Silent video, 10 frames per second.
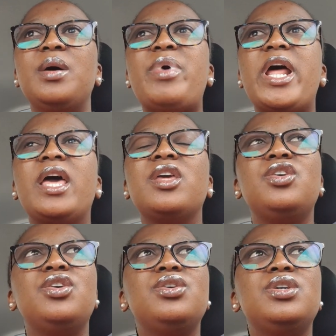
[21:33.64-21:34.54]
but I
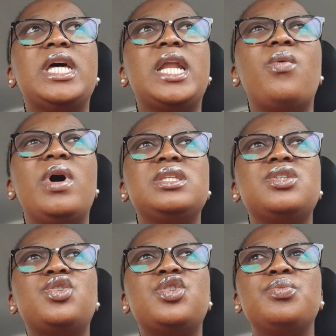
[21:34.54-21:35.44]
knew that I
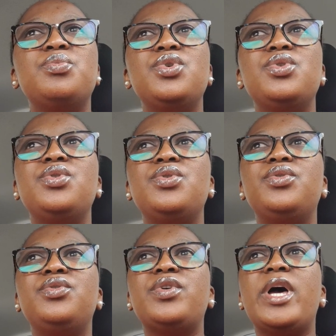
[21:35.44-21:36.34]
wanted to
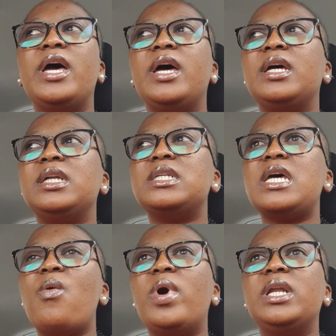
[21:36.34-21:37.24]
move and
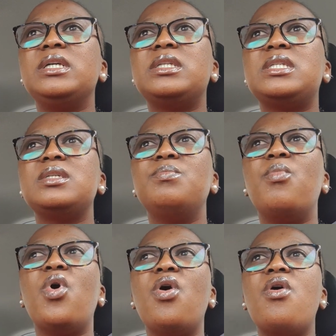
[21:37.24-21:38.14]
I wanted
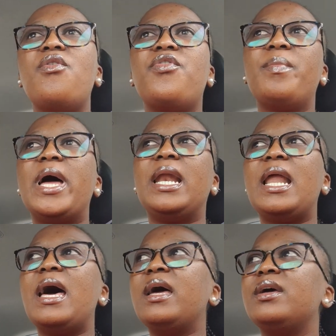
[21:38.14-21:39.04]
more for my
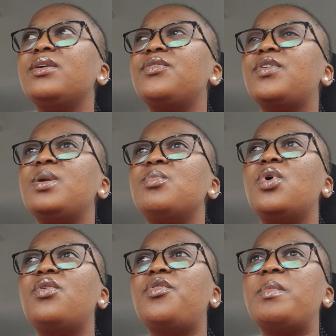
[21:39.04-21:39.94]
life and
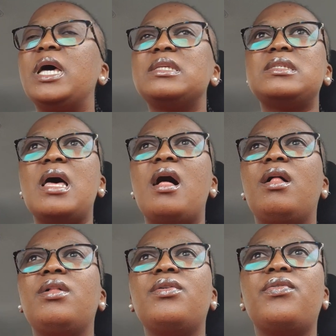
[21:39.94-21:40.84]
more for
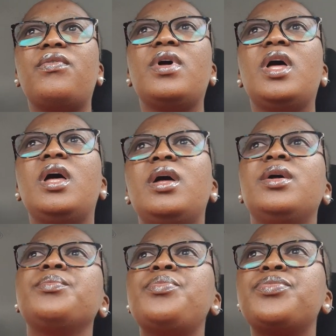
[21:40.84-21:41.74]
myself.
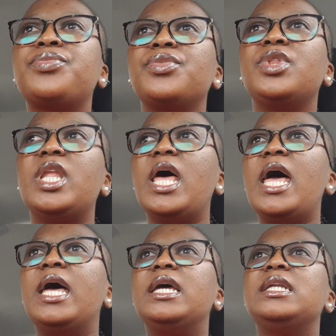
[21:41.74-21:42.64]

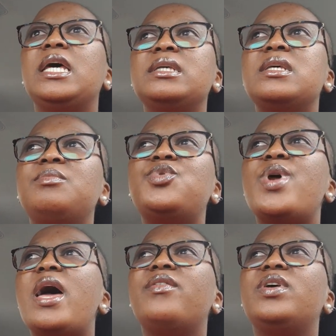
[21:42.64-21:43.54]
And as I'm
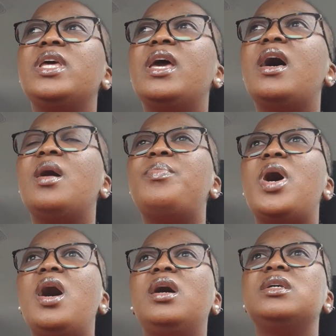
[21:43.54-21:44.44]
driving here
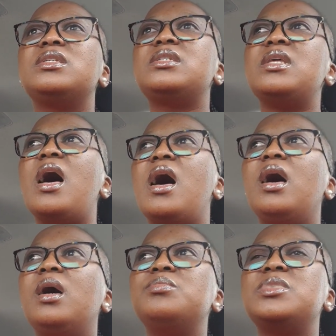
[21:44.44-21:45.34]
past
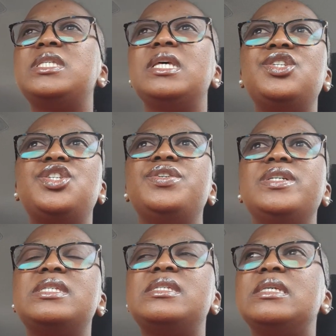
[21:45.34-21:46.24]

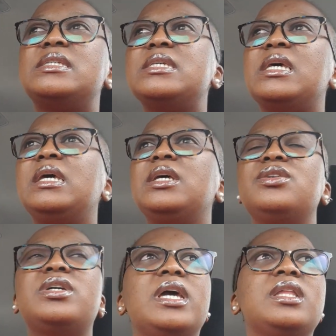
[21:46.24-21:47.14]
Century City,
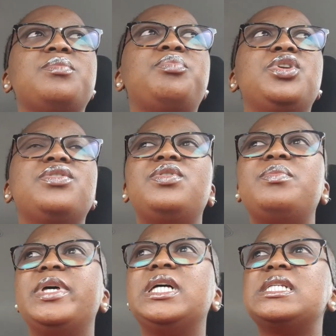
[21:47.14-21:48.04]
looking at the beautiful
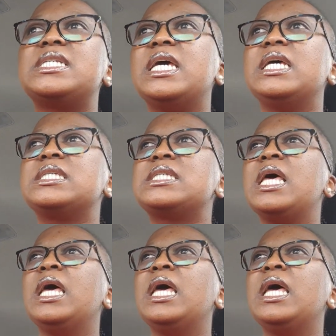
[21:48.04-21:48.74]
buildings,